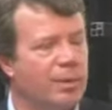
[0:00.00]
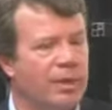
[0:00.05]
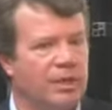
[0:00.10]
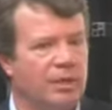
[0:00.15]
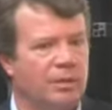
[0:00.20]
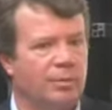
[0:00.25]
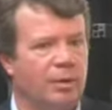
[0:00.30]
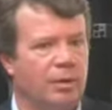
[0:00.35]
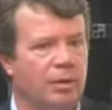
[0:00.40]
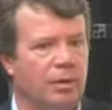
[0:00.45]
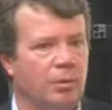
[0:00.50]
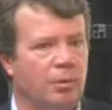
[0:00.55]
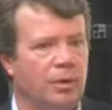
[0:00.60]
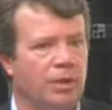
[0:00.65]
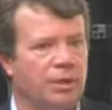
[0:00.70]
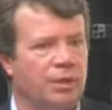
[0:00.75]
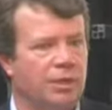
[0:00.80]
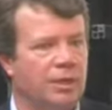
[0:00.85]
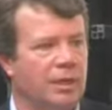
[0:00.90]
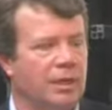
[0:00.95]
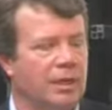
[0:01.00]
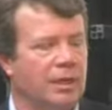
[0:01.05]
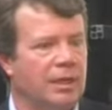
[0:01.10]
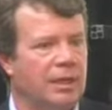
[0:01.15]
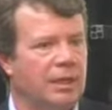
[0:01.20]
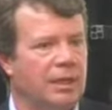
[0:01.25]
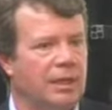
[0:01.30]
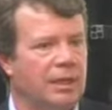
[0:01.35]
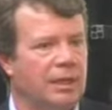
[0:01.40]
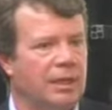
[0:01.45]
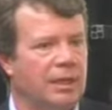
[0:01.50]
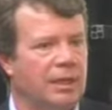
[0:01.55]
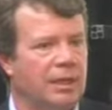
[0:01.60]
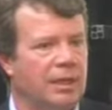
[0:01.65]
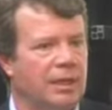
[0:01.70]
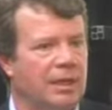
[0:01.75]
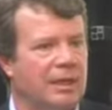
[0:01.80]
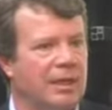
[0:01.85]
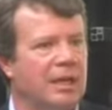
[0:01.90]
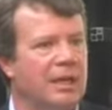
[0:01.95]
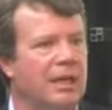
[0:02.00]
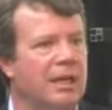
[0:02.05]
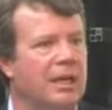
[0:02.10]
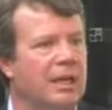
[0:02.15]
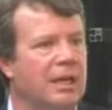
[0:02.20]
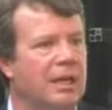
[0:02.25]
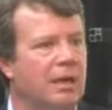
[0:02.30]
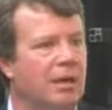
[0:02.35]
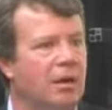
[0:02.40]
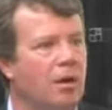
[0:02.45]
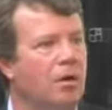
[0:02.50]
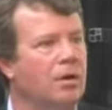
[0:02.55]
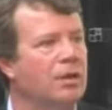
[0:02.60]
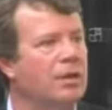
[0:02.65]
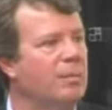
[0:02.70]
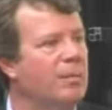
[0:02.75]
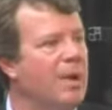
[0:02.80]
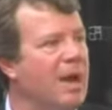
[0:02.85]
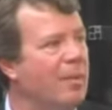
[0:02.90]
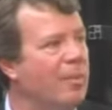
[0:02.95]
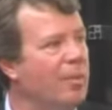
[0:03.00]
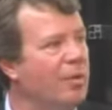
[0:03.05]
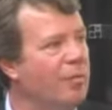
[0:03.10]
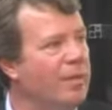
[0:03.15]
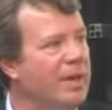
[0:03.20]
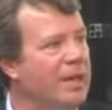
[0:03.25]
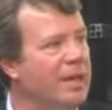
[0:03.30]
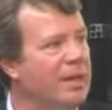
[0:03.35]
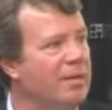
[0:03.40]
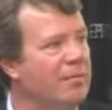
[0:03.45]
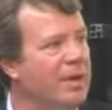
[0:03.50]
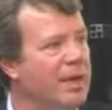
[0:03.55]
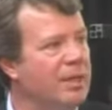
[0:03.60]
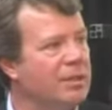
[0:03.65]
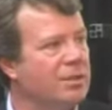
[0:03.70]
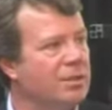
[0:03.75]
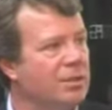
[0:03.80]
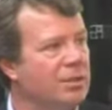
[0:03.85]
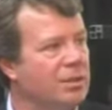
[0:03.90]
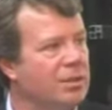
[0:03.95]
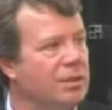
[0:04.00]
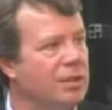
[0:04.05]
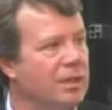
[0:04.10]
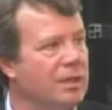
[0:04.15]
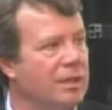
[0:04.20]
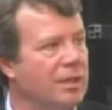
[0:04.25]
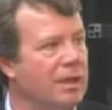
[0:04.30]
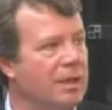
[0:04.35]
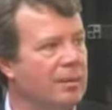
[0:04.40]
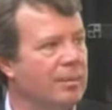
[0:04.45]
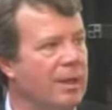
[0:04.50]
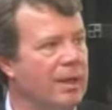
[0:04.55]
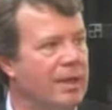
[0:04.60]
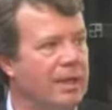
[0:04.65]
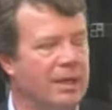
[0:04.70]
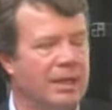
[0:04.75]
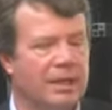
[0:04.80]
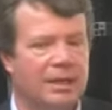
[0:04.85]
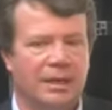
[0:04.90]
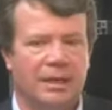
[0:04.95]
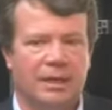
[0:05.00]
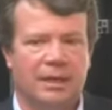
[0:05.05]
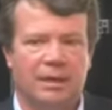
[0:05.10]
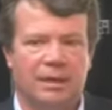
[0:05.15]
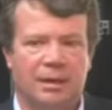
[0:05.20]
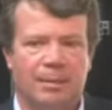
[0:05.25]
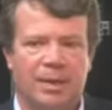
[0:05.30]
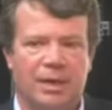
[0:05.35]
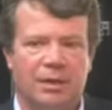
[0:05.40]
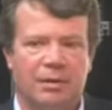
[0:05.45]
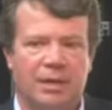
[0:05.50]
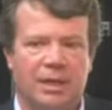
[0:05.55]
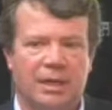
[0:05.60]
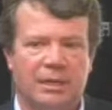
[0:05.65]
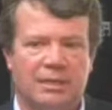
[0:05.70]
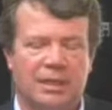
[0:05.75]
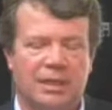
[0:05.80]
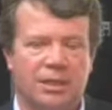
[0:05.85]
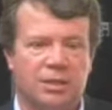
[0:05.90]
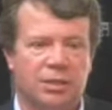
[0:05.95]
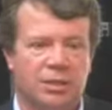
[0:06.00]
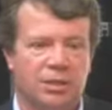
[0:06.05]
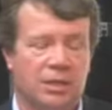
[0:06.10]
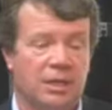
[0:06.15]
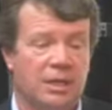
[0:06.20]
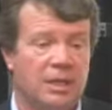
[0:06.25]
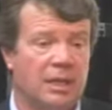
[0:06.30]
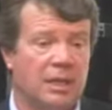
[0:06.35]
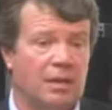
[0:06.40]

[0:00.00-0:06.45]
Petersburg, which clearly are on the map of many investors and many organizations.